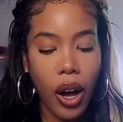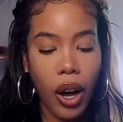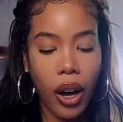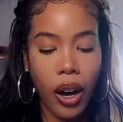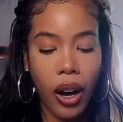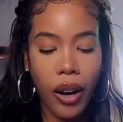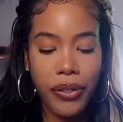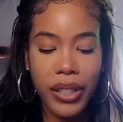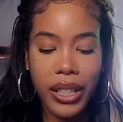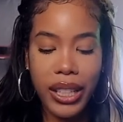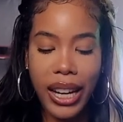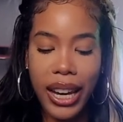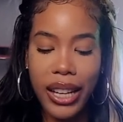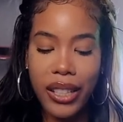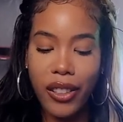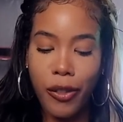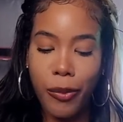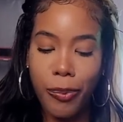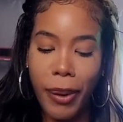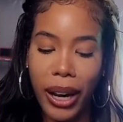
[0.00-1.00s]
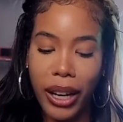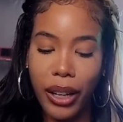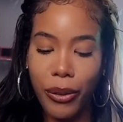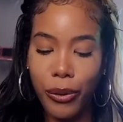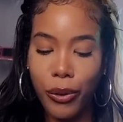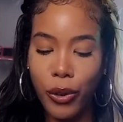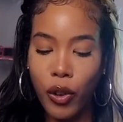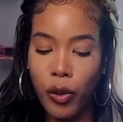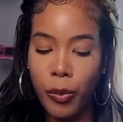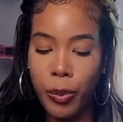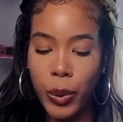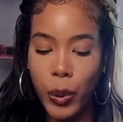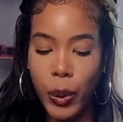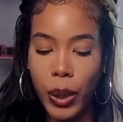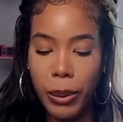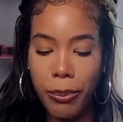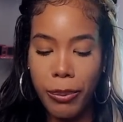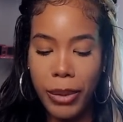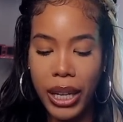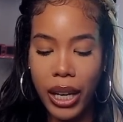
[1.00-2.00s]
After days of back and forth
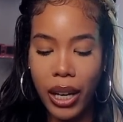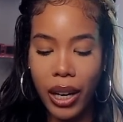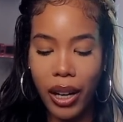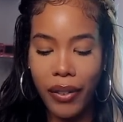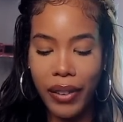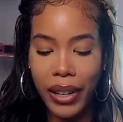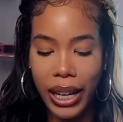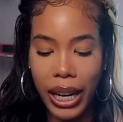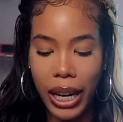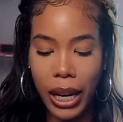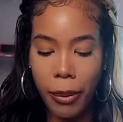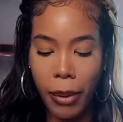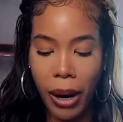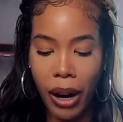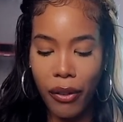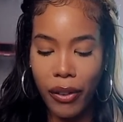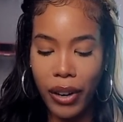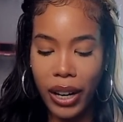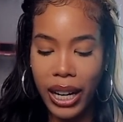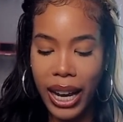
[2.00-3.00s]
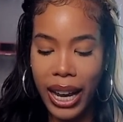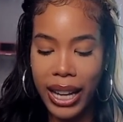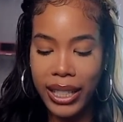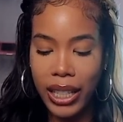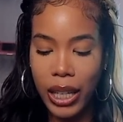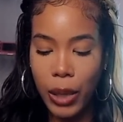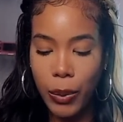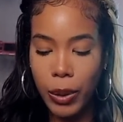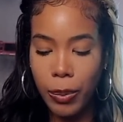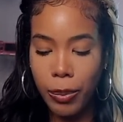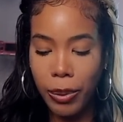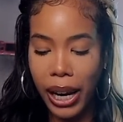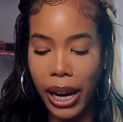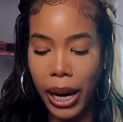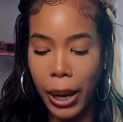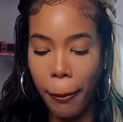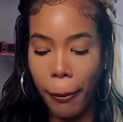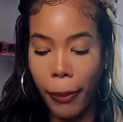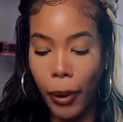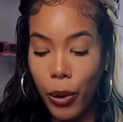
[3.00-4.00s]
between me, her and him, I realized he was
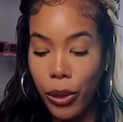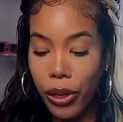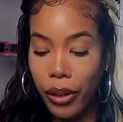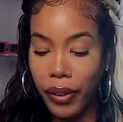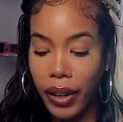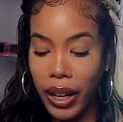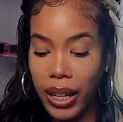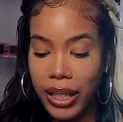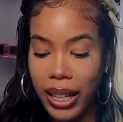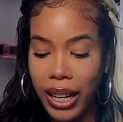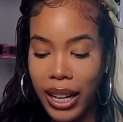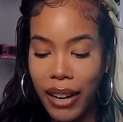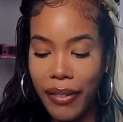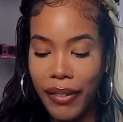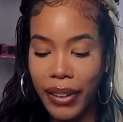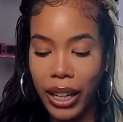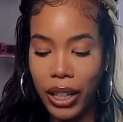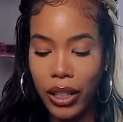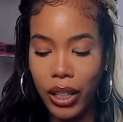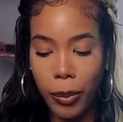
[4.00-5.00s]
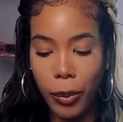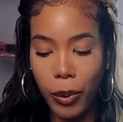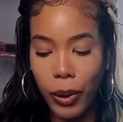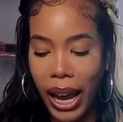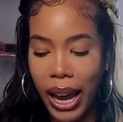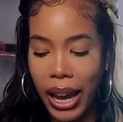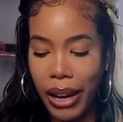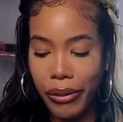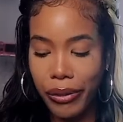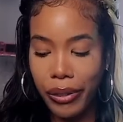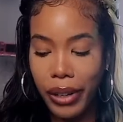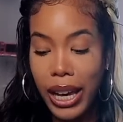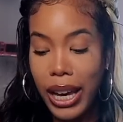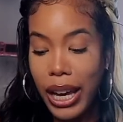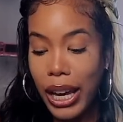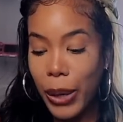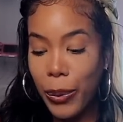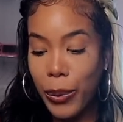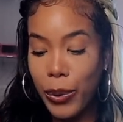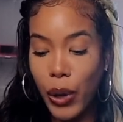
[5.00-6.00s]
playing both of us and living a double life.
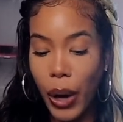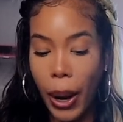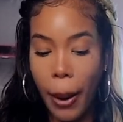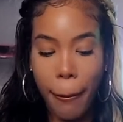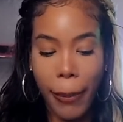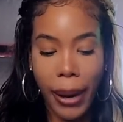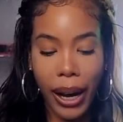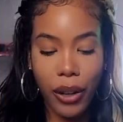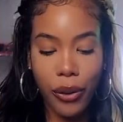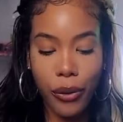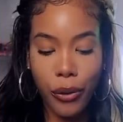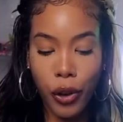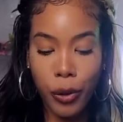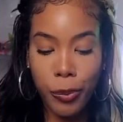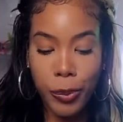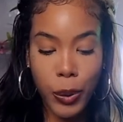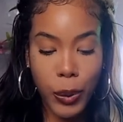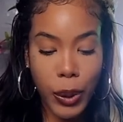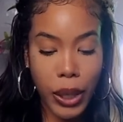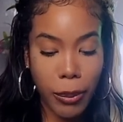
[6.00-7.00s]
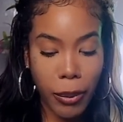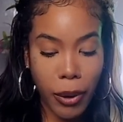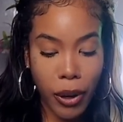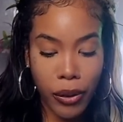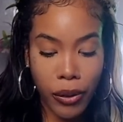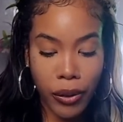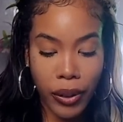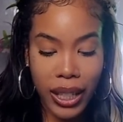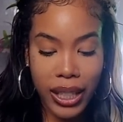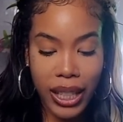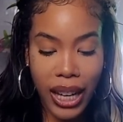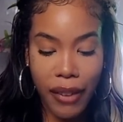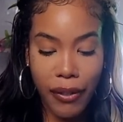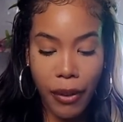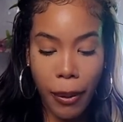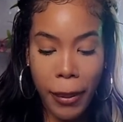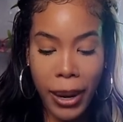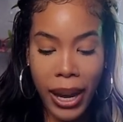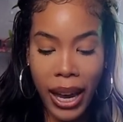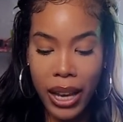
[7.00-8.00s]
He was going back and forth between the both of us,
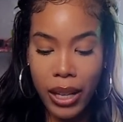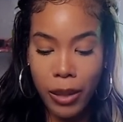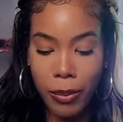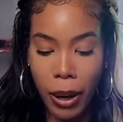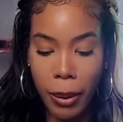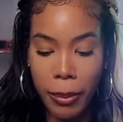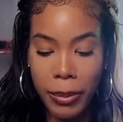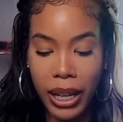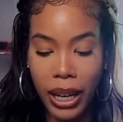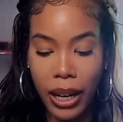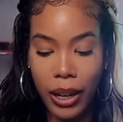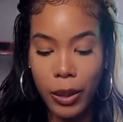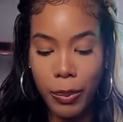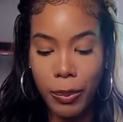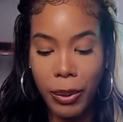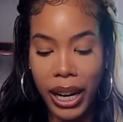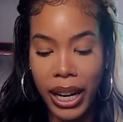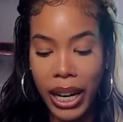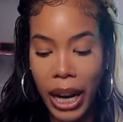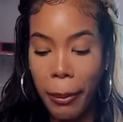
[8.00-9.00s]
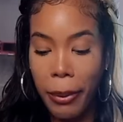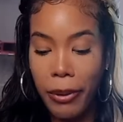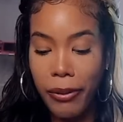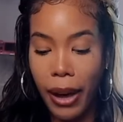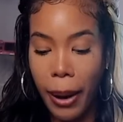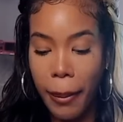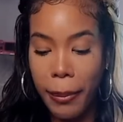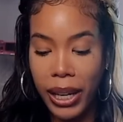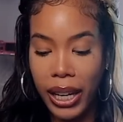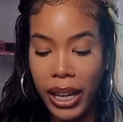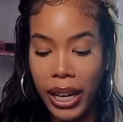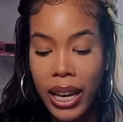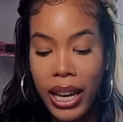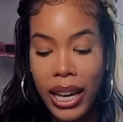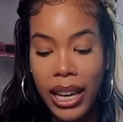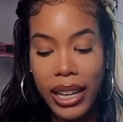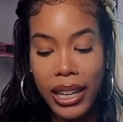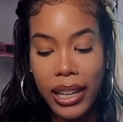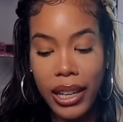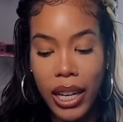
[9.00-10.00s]
having me at his mum's house, playing happy family.
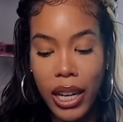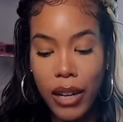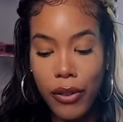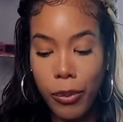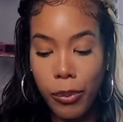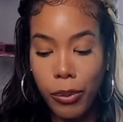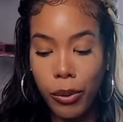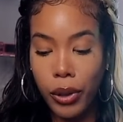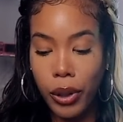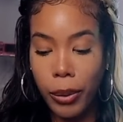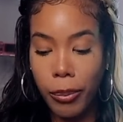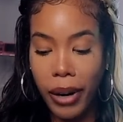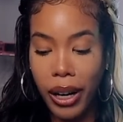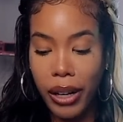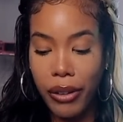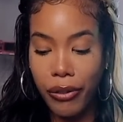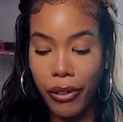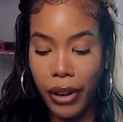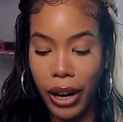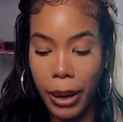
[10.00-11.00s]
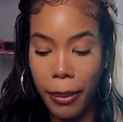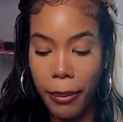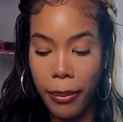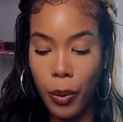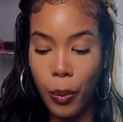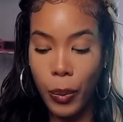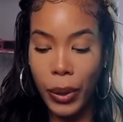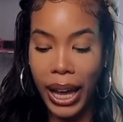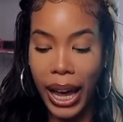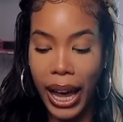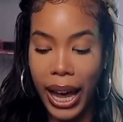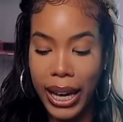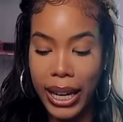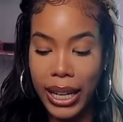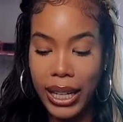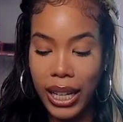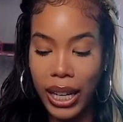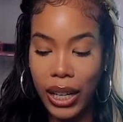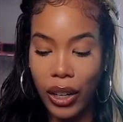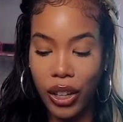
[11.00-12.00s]
He even brought the bed frame we
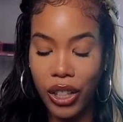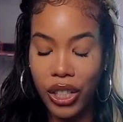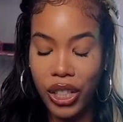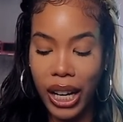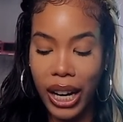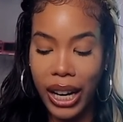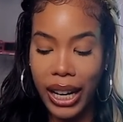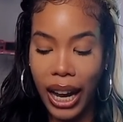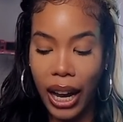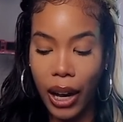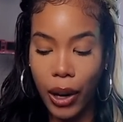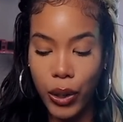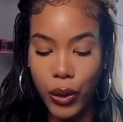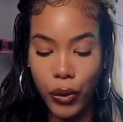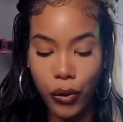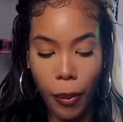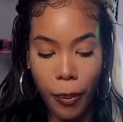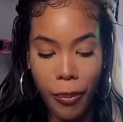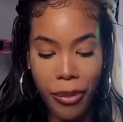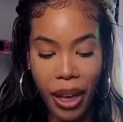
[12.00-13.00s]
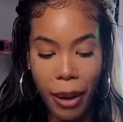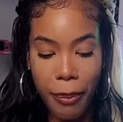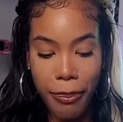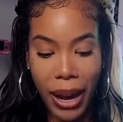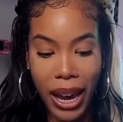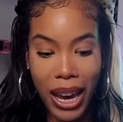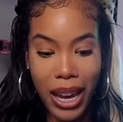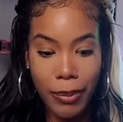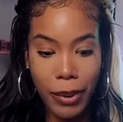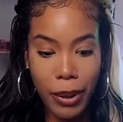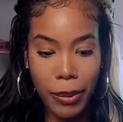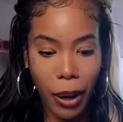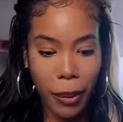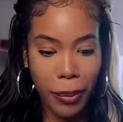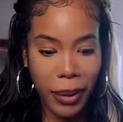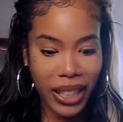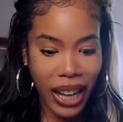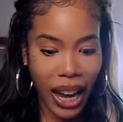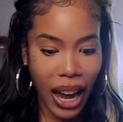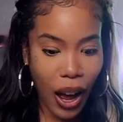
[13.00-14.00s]
had in our shared house from the baby
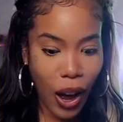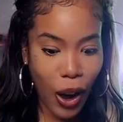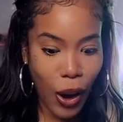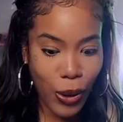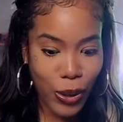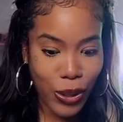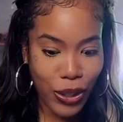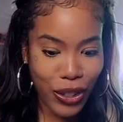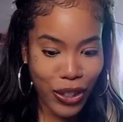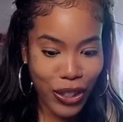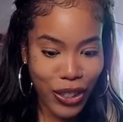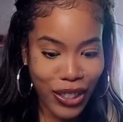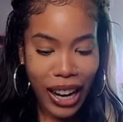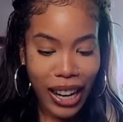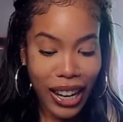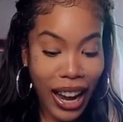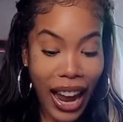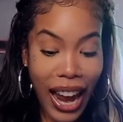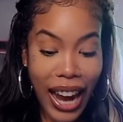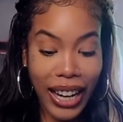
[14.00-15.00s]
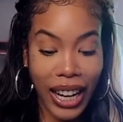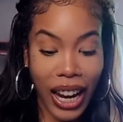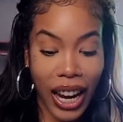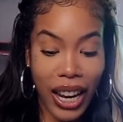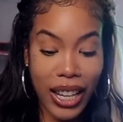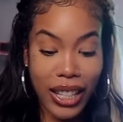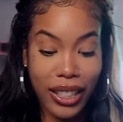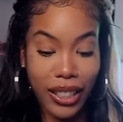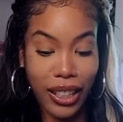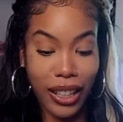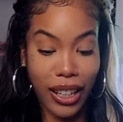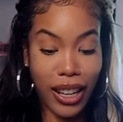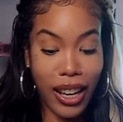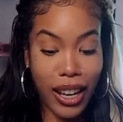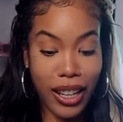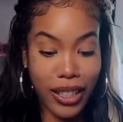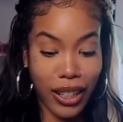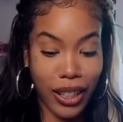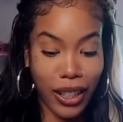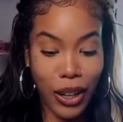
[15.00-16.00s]
mama's house, lying that his
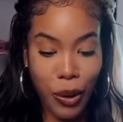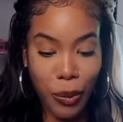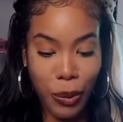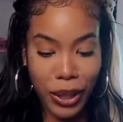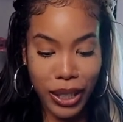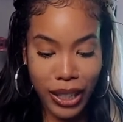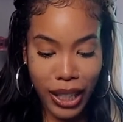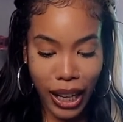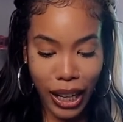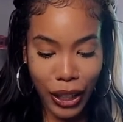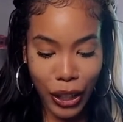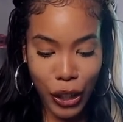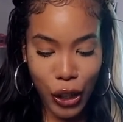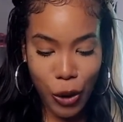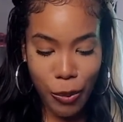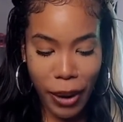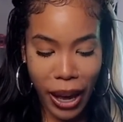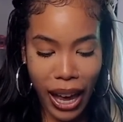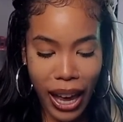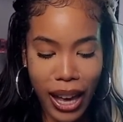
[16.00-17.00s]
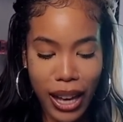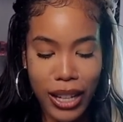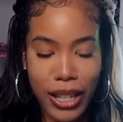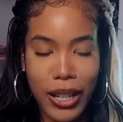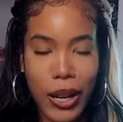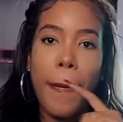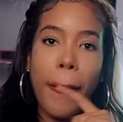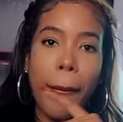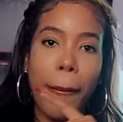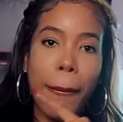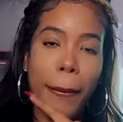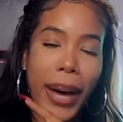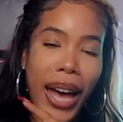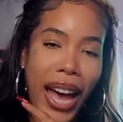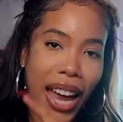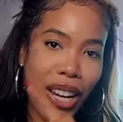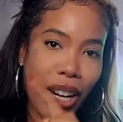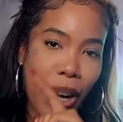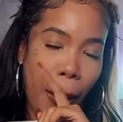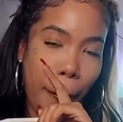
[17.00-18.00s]
cousin was selling a new bed.
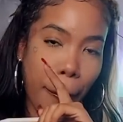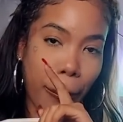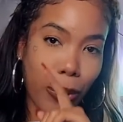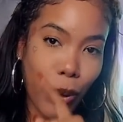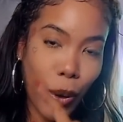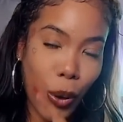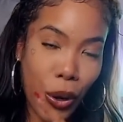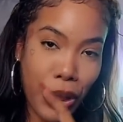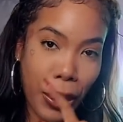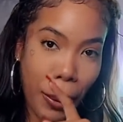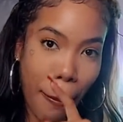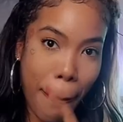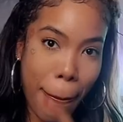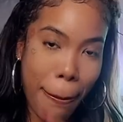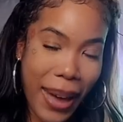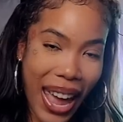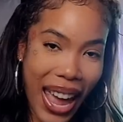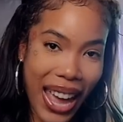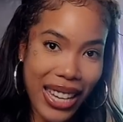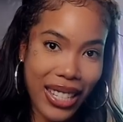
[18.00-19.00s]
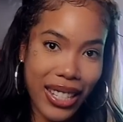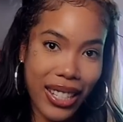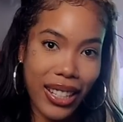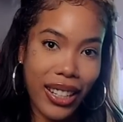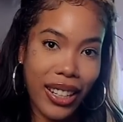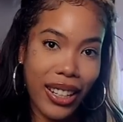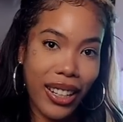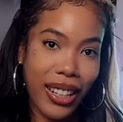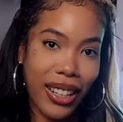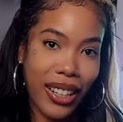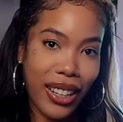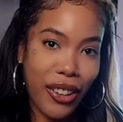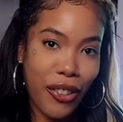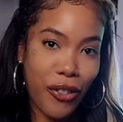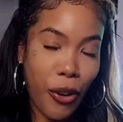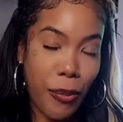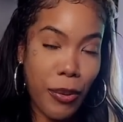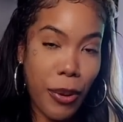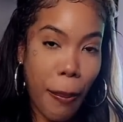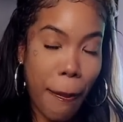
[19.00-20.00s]
Man brought the bed
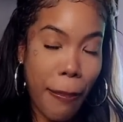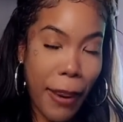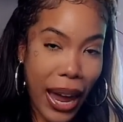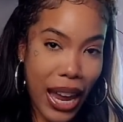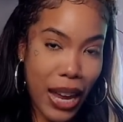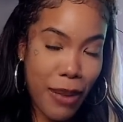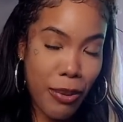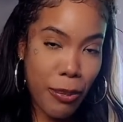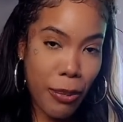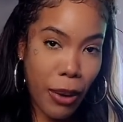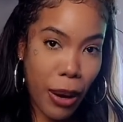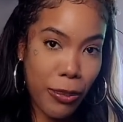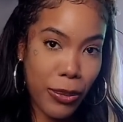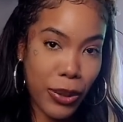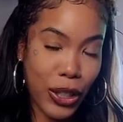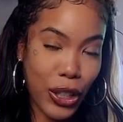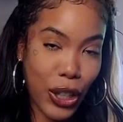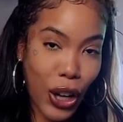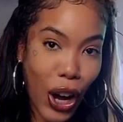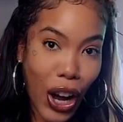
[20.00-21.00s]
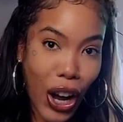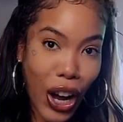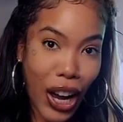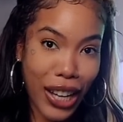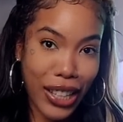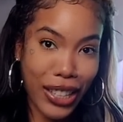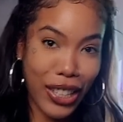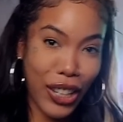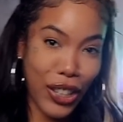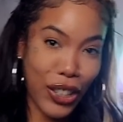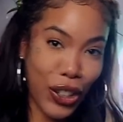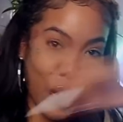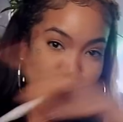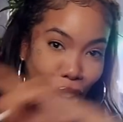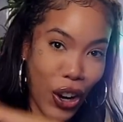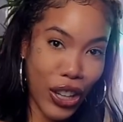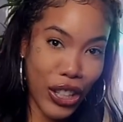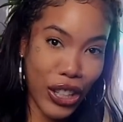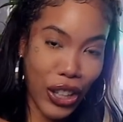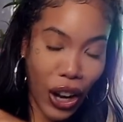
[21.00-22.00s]
from the baby mum's yard to
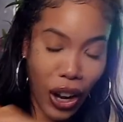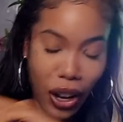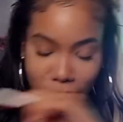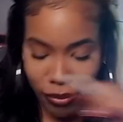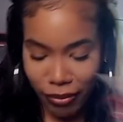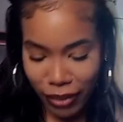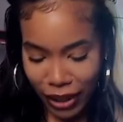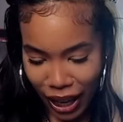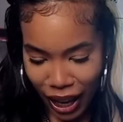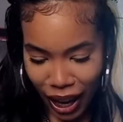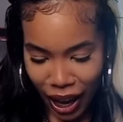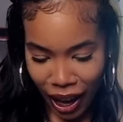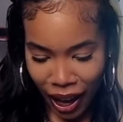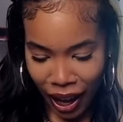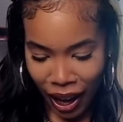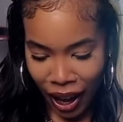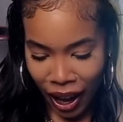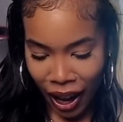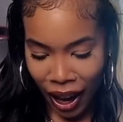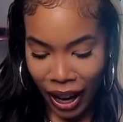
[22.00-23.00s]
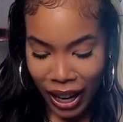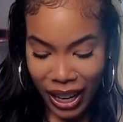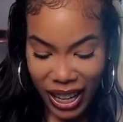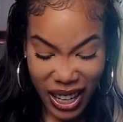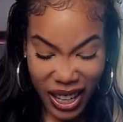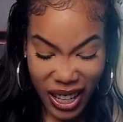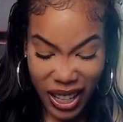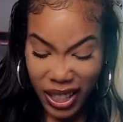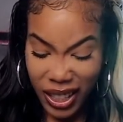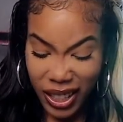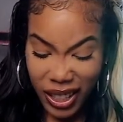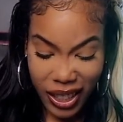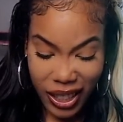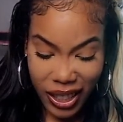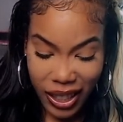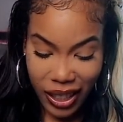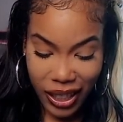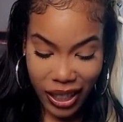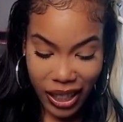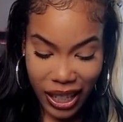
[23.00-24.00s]
your yard. Yeah,
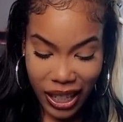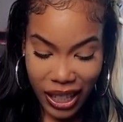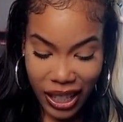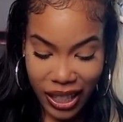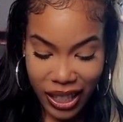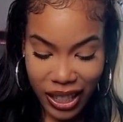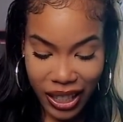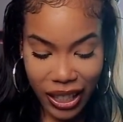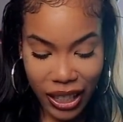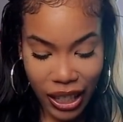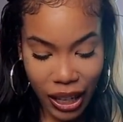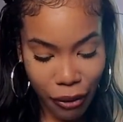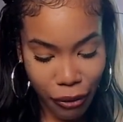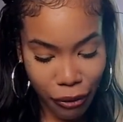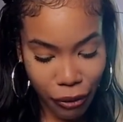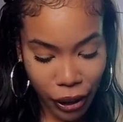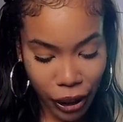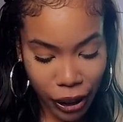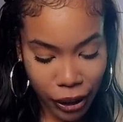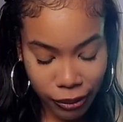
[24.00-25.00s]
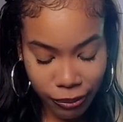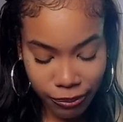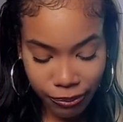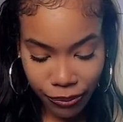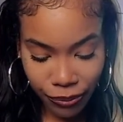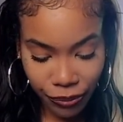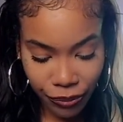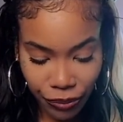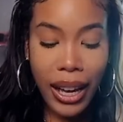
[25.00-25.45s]
he's different.